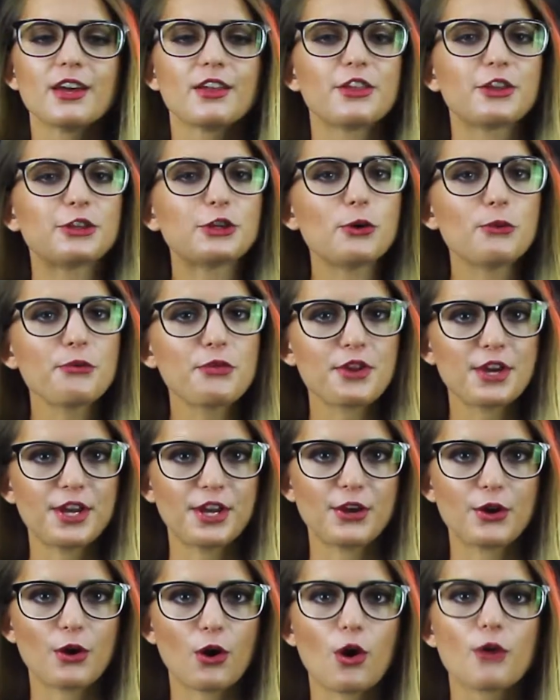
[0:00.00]
The top
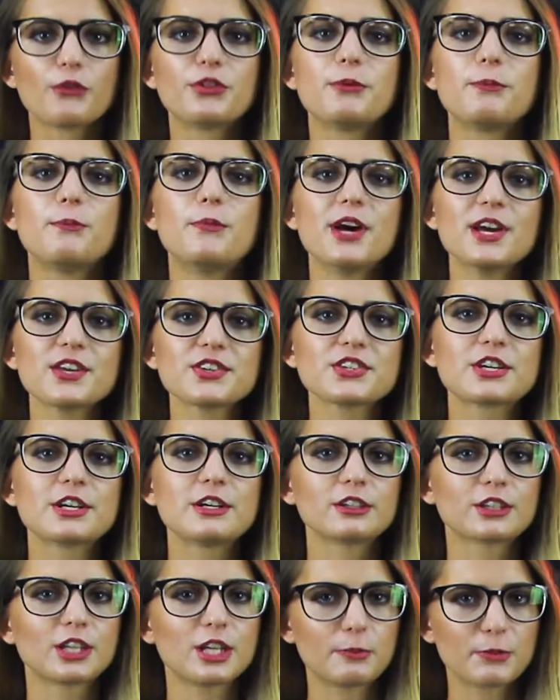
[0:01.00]
3 of the best
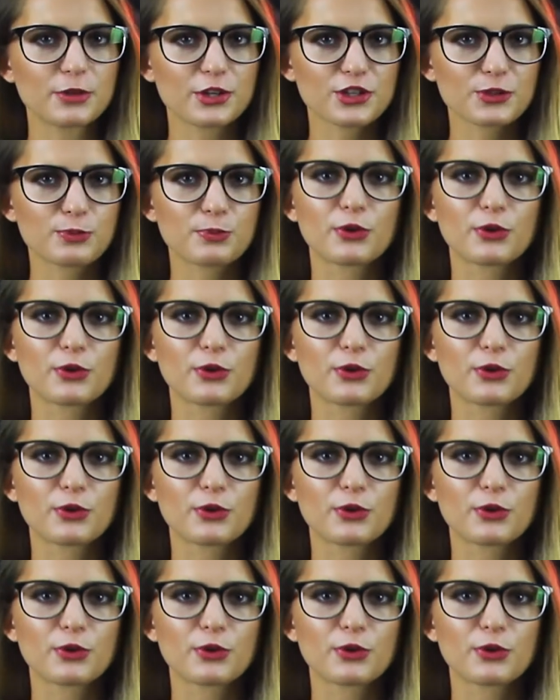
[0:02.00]
goalkeepers'